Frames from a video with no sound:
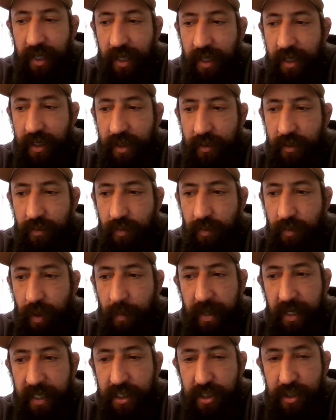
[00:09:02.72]
and
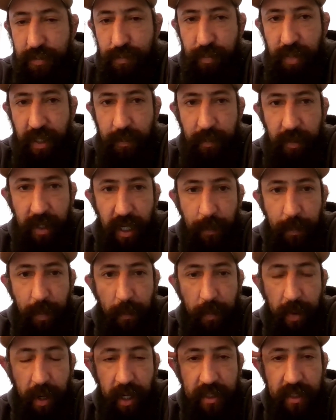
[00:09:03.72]
I mean, he just beat me
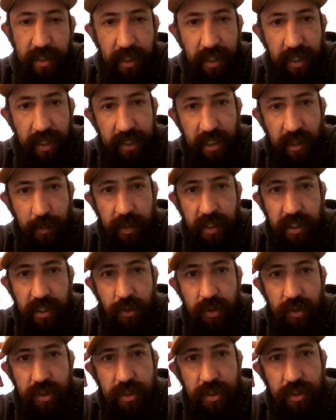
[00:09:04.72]
up a bunch, and then he took me
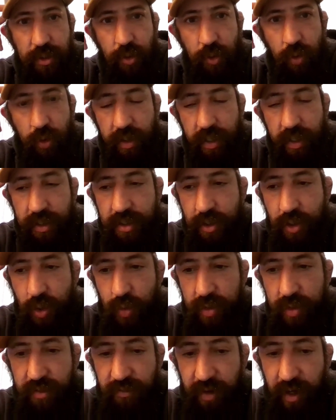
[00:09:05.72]
to his school, and the
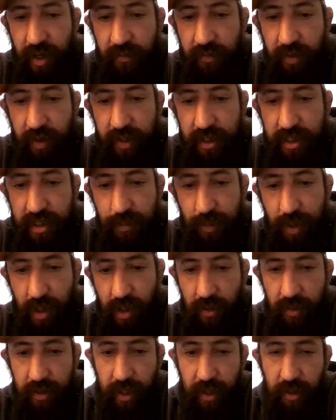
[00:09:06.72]
school was very, very
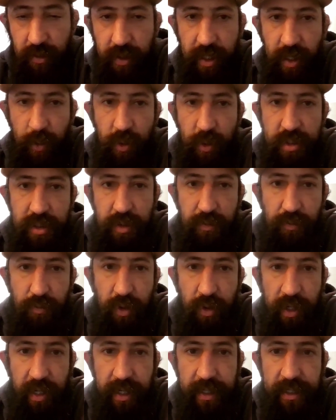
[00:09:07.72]
small, and that, there wasn't
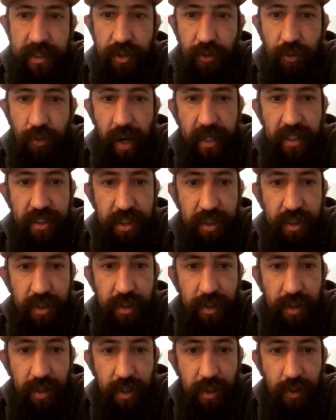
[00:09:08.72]
really any
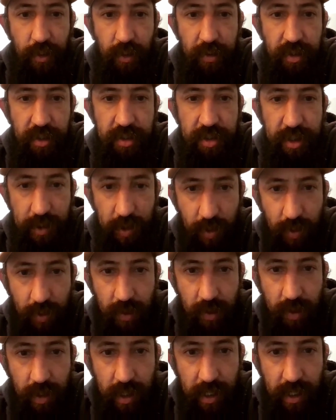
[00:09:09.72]
direction with yeah. the
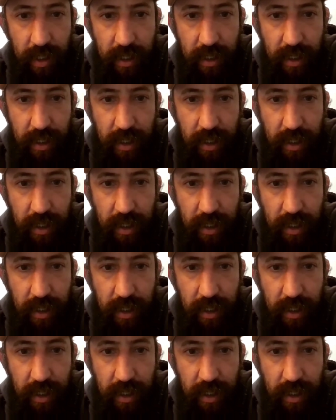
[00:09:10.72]
school.